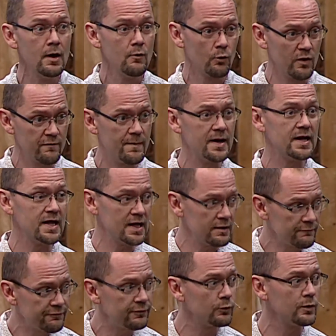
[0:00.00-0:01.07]
we've been
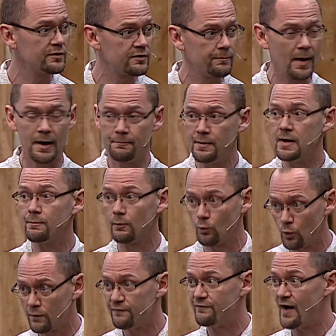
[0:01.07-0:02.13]
influenced by people.
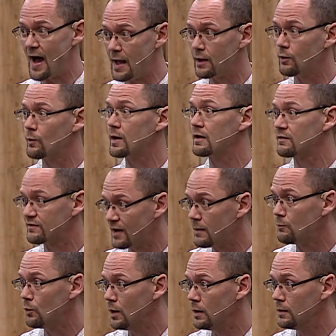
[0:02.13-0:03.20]
We're following
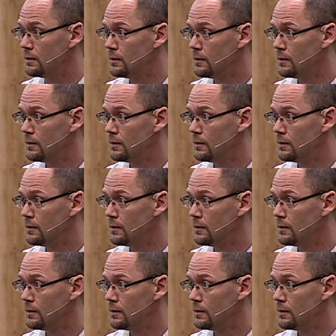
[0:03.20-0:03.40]
someone.